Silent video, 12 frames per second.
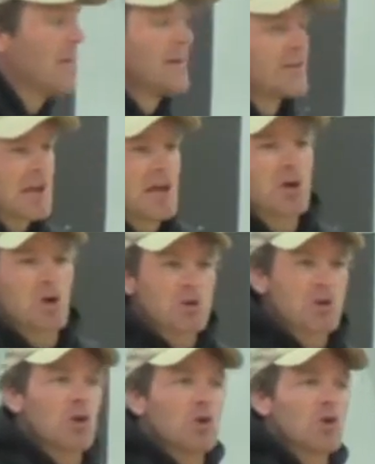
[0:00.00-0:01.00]
See,
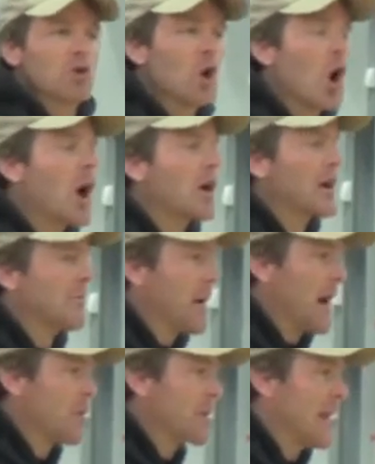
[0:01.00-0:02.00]
you're talking
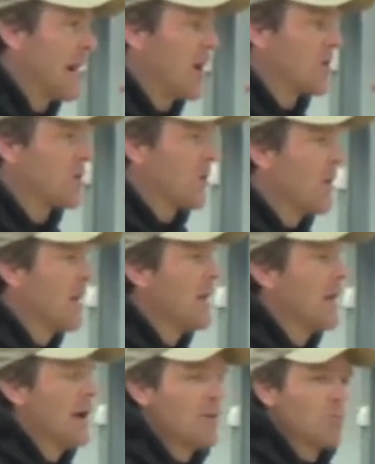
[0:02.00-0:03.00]
about his character.
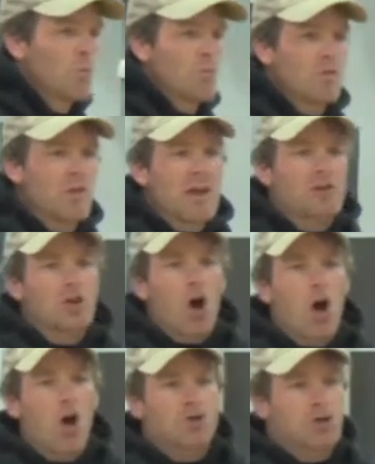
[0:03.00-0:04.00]
In this
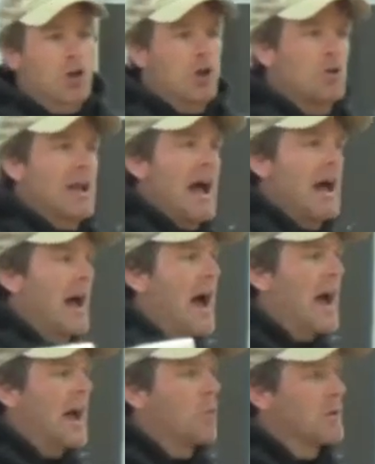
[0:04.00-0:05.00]
culture, not
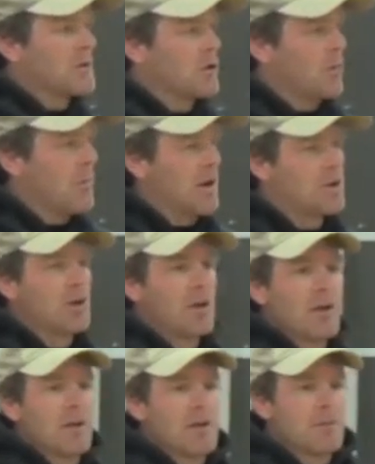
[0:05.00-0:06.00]
Iowa so much,
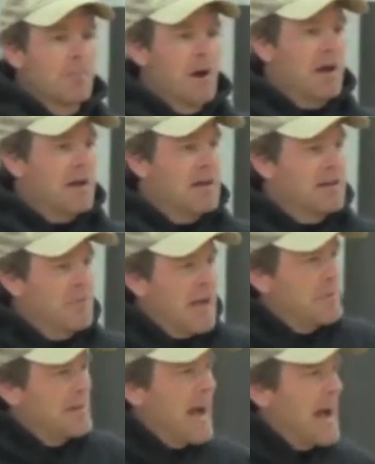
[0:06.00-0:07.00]
but and
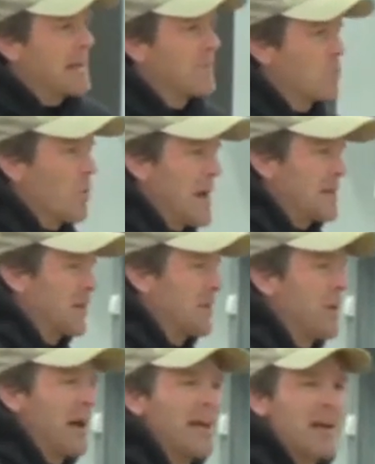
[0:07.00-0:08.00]
maybe not even wrestling,
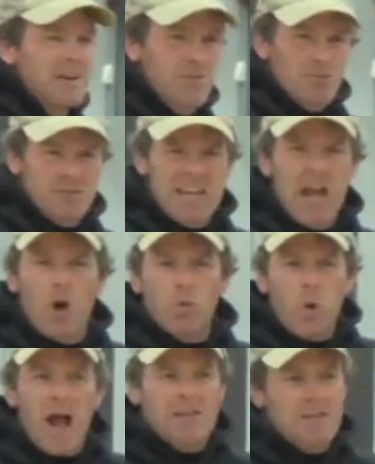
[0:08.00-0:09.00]
but still
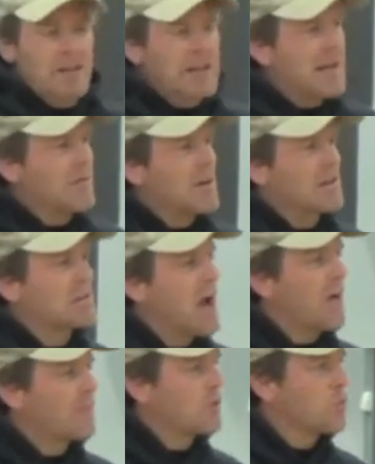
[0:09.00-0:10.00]
wrestling, even as
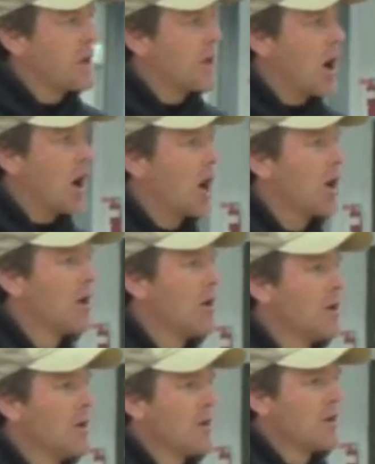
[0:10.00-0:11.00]
tough as we are,
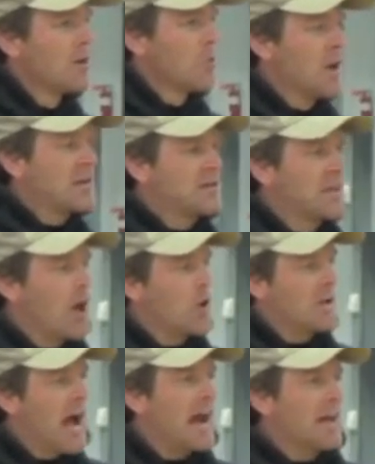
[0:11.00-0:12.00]
we
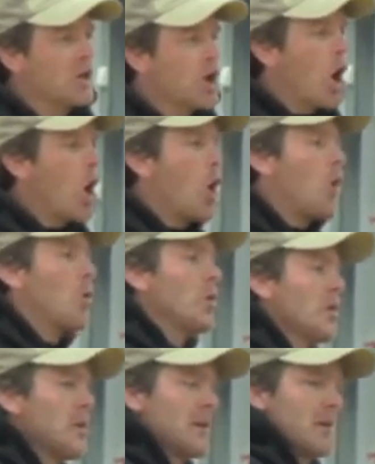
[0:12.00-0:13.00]
still gotta go
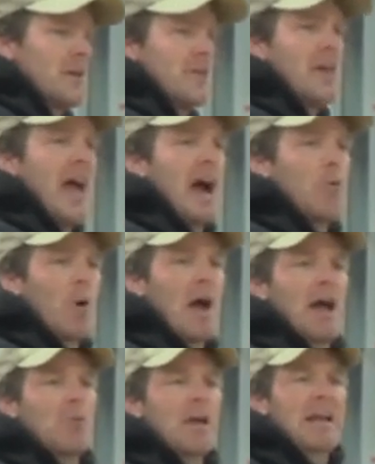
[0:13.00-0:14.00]
that
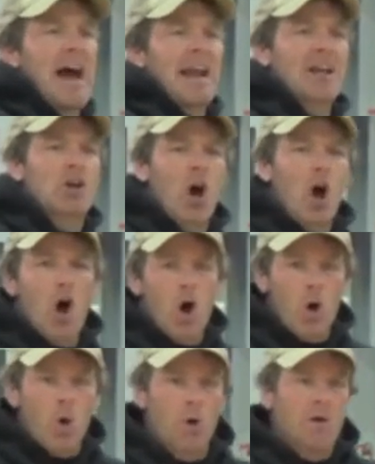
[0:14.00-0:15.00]
way. We gotta
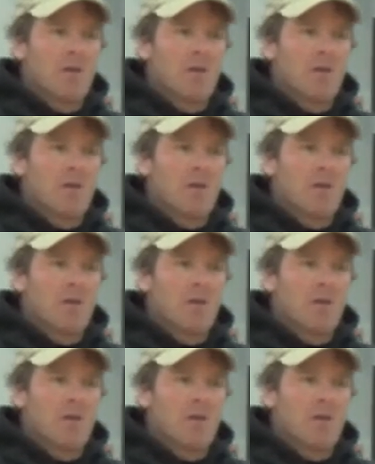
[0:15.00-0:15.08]
go